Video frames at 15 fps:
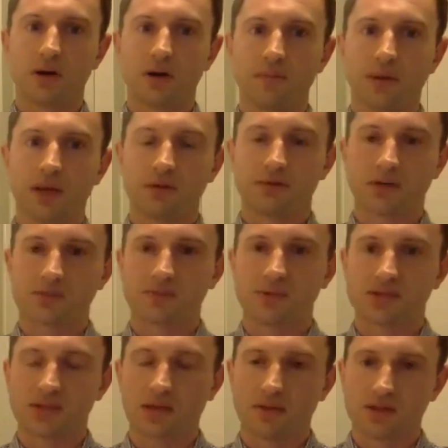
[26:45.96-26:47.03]
any
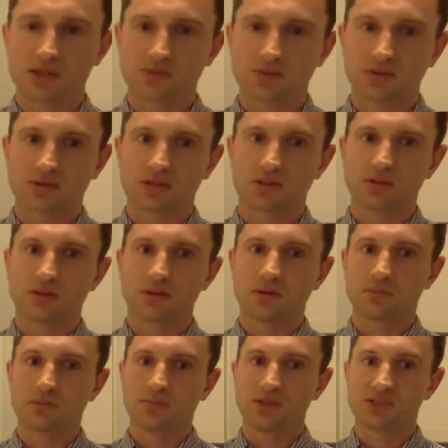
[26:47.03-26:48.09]
recipes in this book
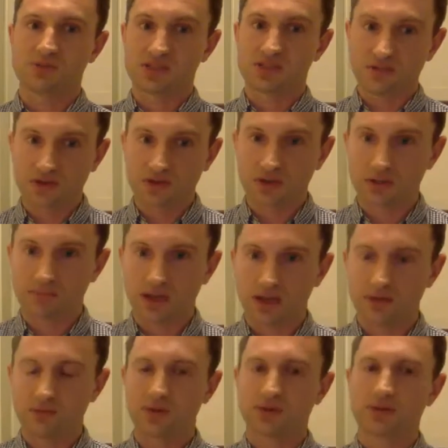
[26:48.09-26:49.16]
to be specifically
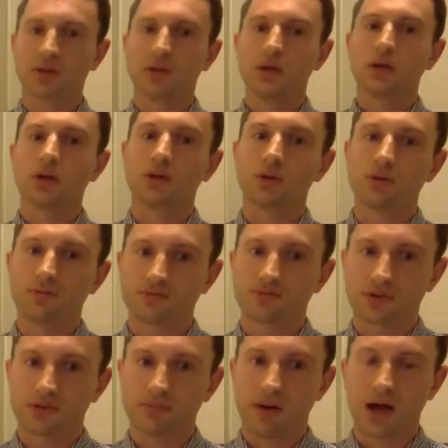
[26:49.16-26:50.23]
made with
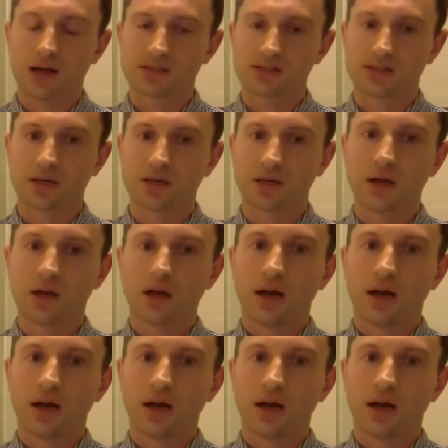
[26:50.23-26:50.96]
gluten-free pasta.